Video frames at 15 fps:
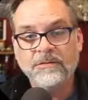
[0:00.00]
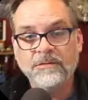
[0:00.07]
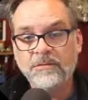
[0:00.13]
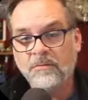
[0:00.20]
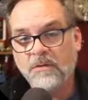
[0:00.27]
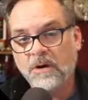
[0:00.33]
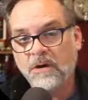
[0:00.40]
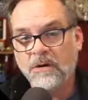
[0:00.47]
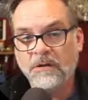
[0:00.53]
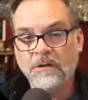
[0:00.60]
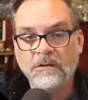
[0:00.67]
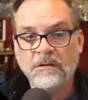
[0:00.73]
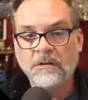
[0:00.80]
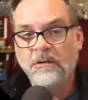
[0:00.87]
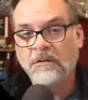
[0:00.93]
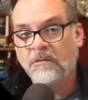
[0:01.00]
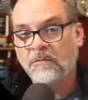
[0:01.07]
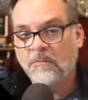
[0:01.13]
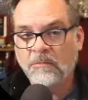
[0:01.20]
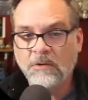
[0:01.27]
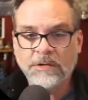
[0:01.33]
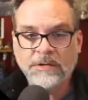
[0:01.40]
you are,
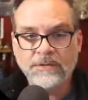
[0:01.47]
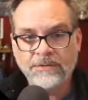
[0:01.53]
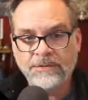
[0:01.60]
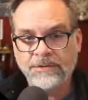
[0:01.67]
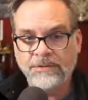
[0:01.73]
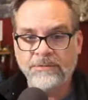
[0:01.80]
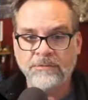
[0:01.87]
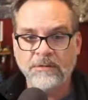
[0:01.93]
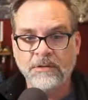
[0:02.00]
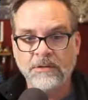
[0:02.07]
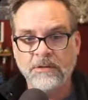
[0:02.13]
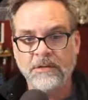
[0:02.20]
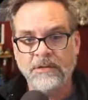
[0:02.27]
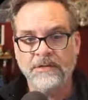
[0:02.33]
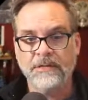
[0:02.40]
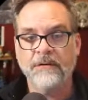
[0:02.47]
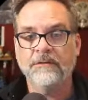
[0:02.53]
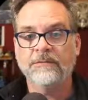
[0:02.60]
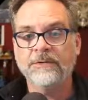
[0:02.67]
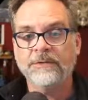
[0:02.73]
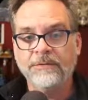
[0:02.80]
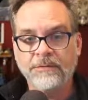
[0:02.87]
what you do, and how
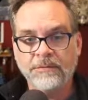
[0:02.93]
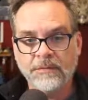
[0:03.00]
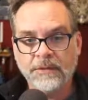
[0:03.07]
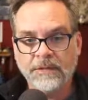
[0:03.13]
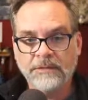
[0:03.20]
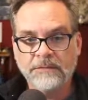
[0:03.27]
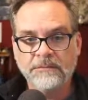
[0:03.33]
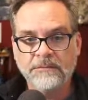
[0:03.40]
you do it.